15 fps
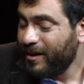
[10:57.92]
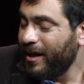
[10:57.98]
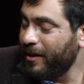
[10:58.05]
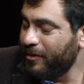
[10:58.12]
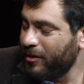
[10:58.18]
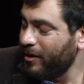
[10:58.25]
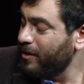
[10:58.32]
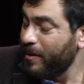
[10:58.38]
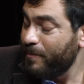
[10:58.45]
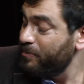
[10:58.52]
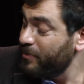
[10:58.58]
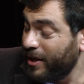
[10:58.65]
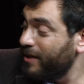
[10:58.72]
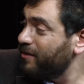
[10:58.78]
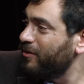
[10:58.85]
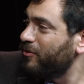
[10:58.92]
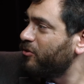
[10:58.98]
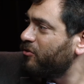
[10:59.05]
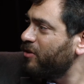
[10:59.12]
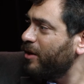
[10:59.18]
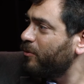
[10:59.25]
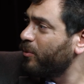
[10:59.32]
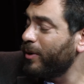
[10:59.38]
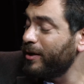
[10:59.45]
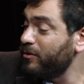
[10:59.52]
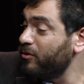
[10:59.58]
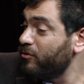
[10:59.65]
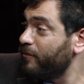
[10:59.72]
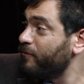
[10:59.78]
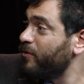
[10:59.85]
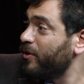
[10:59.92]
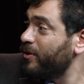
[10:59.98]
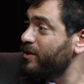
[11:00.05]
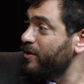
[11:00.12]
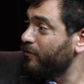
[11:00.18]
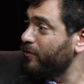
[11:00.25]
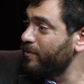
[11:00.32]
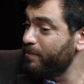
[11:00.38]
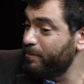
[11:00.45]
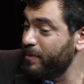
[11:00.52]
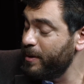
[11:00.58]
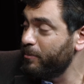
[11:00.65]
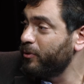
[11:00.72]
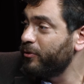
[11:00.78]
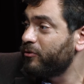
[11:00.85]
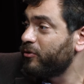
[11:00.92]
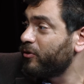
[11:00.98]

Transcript: I think Anthony's exactly right. These are very different people and